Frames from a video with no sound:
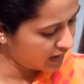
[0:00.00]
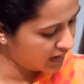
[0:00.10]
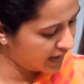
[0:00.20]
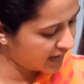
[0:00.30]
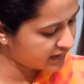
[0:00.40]

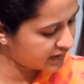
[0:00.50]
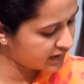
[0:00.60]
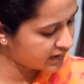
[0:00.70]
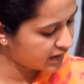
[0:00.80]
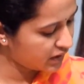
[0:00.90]
Next is,
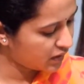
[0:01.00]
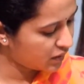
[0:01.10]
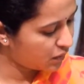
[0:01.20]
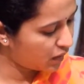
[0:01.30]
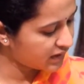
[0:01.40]

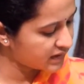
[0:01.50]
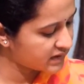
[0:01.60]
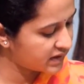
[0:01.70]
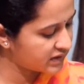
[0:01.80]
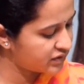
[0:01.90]
what is
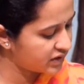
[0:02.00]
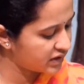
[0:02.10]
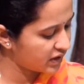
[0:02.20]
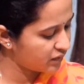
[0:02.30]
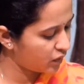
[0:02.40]
this
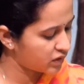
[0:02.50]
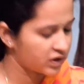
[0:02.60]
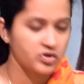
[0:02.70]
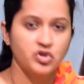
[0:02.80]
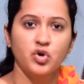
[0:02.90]
drinking water
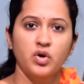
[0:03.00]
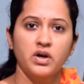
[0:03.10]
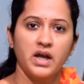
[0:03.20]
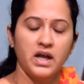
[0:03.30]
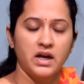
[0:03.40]
stored
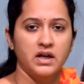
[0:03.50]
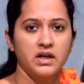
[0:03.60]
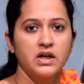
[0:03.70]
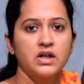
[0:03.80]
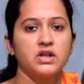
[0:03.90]
in?
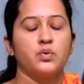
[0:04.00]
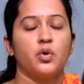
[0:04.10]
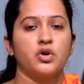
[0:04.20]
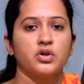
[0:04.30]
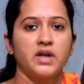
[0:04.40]
The
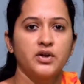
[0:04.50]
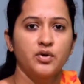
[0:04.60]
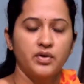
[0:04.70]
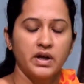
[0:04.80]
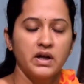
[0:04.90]
water that you
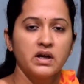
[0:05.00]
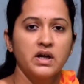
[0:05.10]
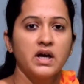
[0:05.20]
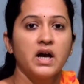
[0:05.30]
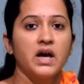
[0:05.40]
drink,
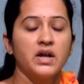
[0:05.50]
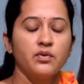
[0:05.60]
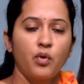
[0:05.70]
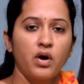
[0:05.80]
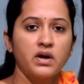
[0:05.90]
in
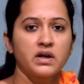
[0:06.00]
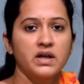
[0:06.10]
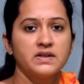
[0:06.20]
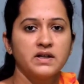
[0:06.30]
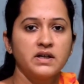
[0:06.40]
what
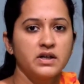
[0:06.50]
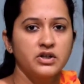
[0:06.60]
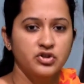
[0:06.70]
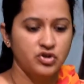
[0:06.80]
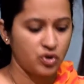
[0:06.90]
is it
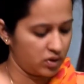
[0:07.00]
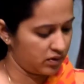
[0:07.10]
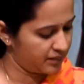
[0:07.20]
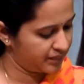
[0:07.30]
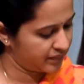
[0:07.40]
stored?
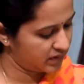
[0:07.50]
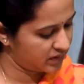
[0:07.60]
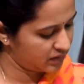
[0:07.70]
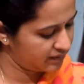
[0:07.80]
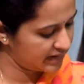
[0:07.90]

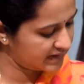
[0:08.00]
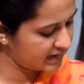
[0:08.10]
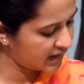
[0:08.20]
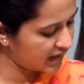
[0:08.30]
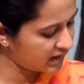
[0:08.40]
We'll see
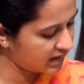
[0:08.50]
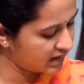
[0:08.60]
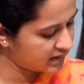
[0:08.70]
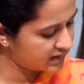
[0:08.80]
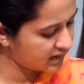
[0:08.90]
that.
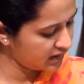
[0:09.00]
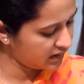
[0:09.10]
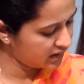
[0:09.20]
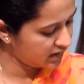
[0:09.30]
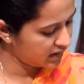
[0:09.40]
See,
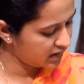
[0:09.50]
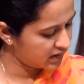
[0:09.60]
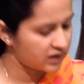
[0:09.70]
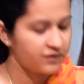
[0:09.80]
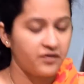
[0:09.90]

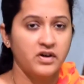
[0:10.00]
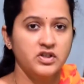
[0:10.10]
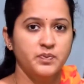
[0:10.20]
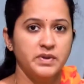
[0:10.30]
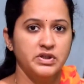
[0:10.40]
the
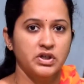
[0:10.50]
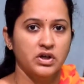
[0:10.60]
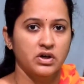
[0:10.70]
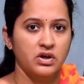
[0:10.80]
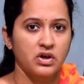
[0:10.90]
first picture
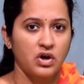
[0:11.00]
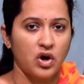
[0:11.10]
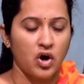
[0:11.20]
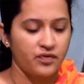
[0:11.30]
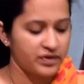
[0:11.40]

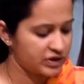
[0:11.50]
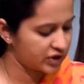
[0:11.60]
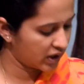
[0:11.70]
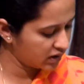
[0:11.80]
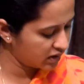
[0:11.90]
of a
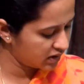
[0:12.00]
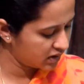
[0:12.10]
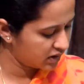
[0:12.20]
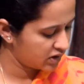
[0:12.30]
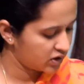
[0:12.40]

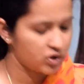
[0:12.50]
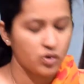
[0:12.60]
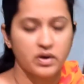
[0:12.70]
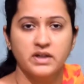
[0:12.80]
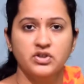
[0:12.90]
jug, you
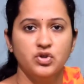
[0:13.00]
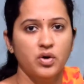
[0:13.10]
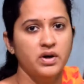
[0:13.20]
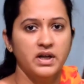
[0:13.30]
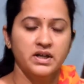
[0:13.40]
can store
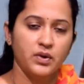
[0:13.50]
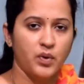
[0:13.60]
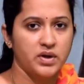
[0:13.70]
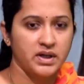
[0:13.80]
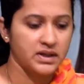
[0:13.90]
drinking
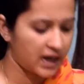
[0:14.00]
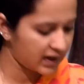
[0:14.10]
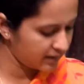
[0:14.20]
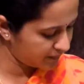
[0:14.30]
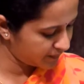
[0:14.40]
water in that.